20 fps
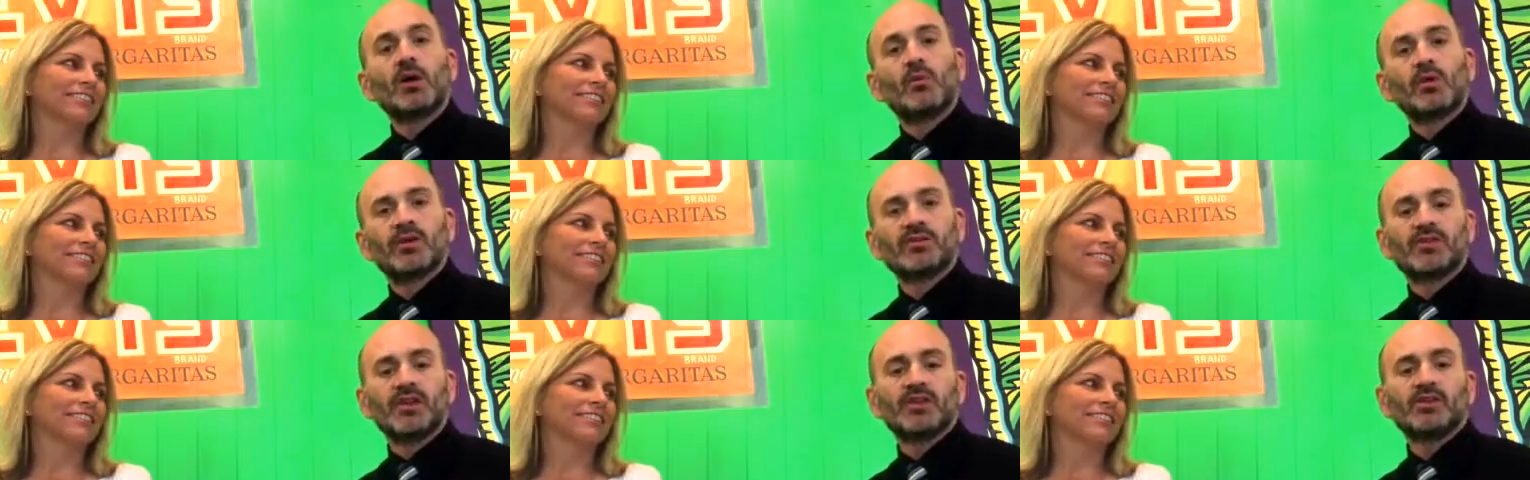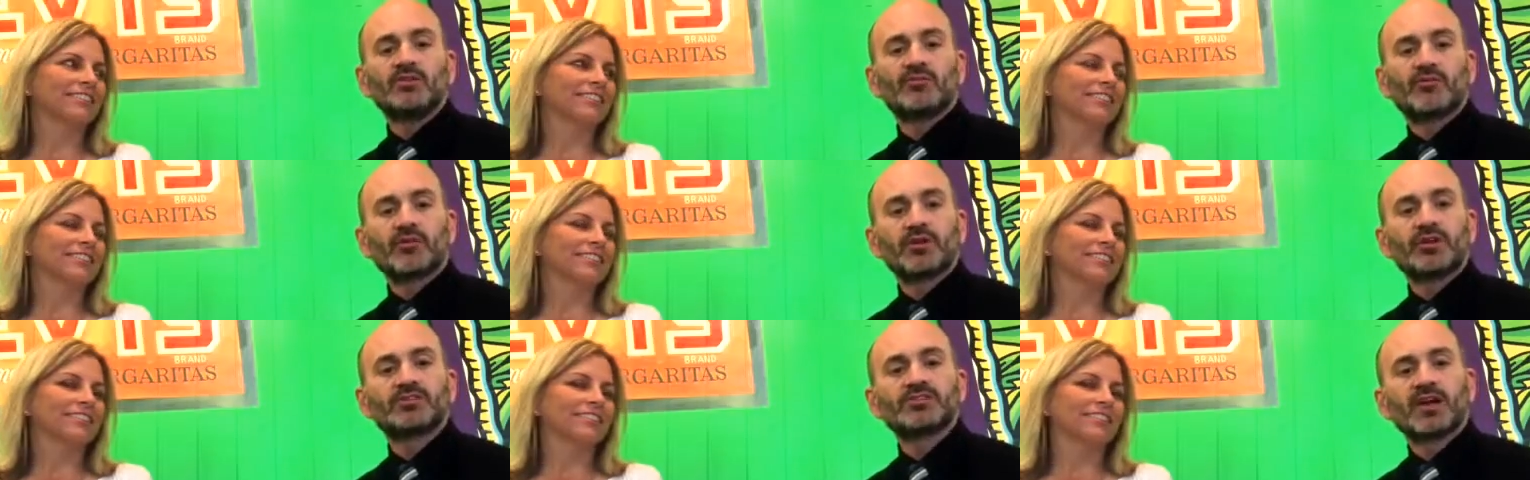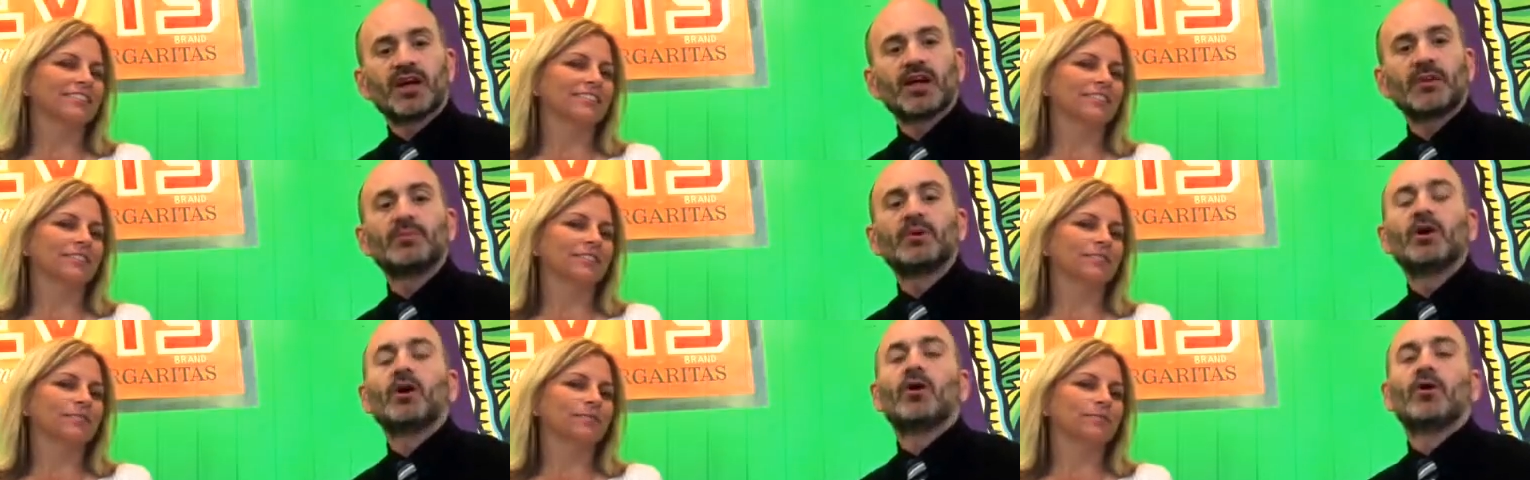Speaker 1: I want to thank you for your
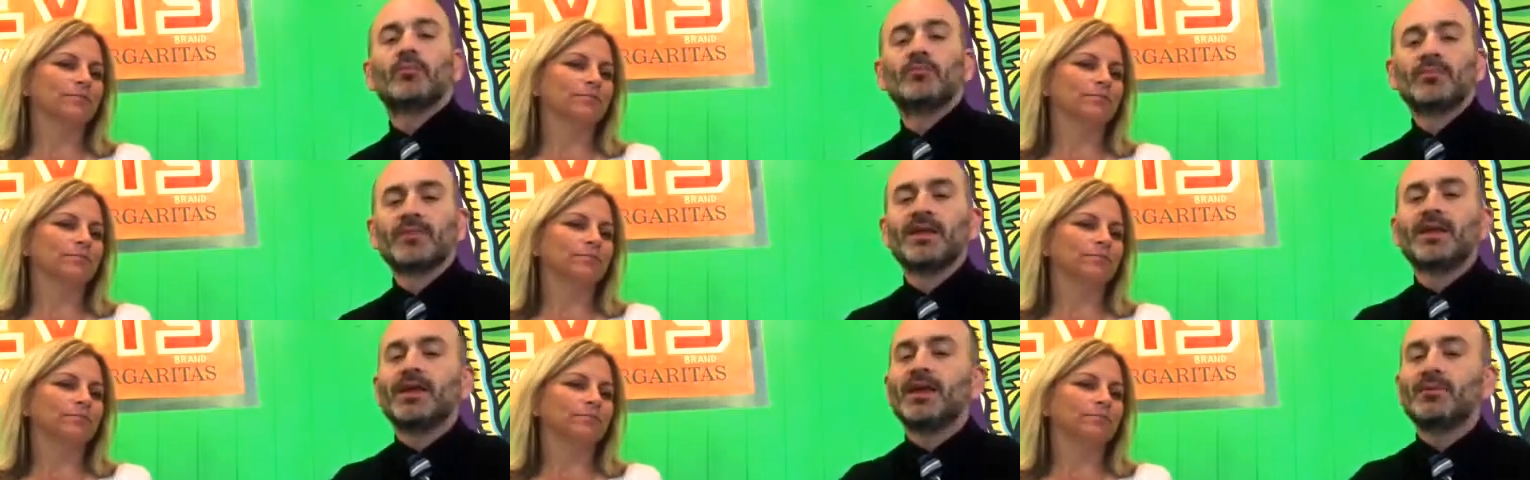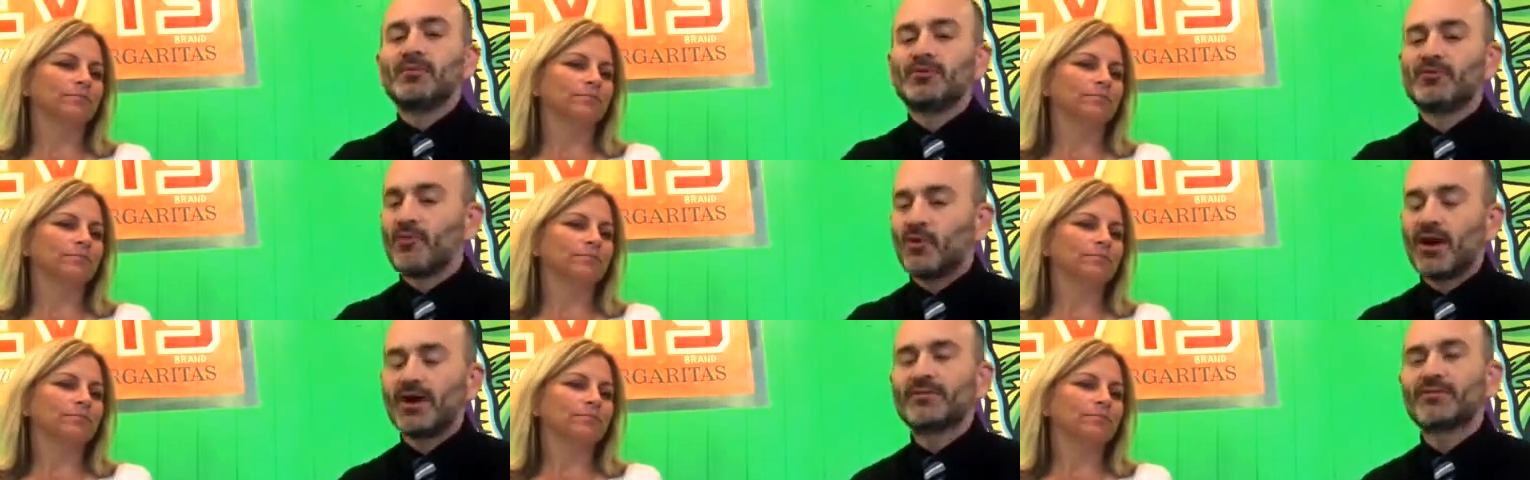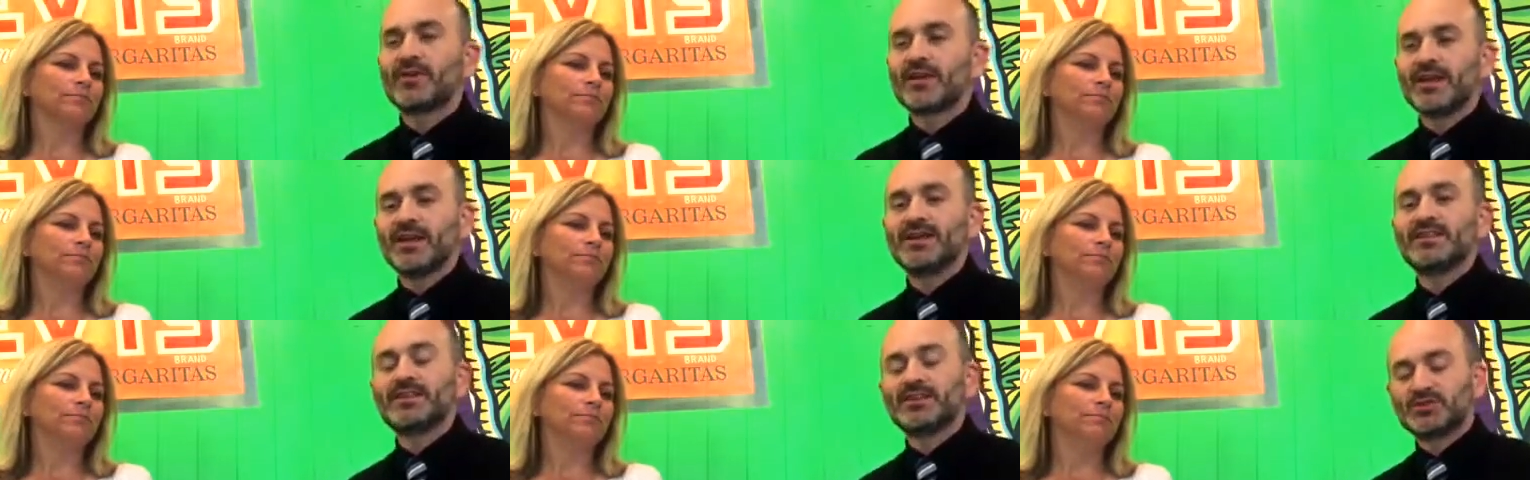time. Oh, and before I
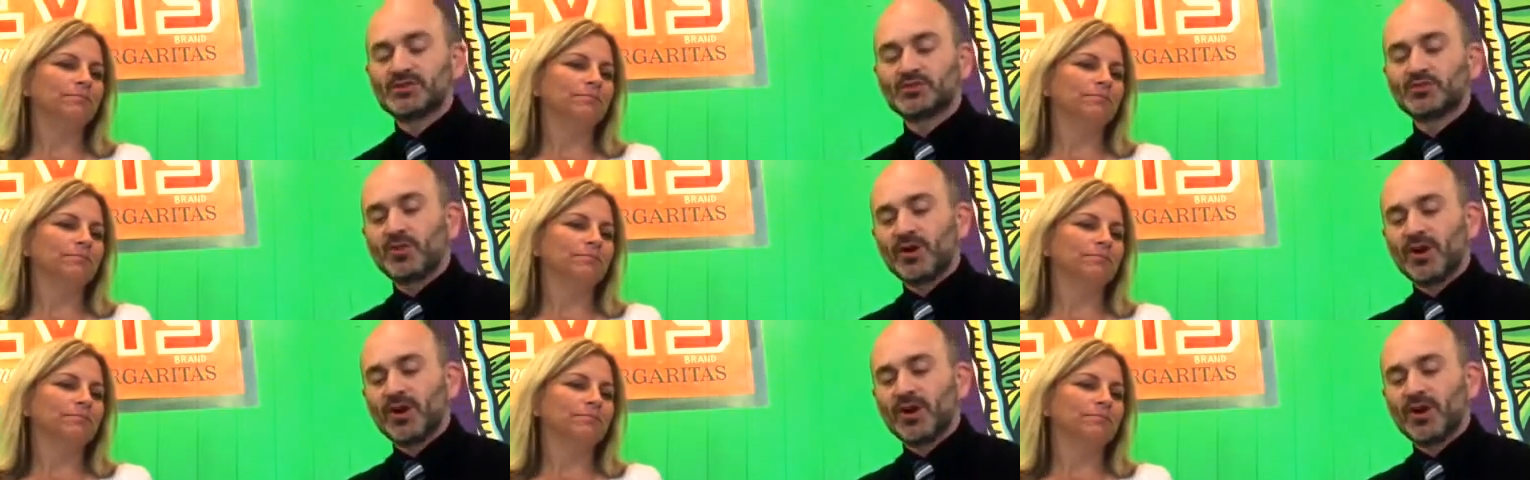forget, this is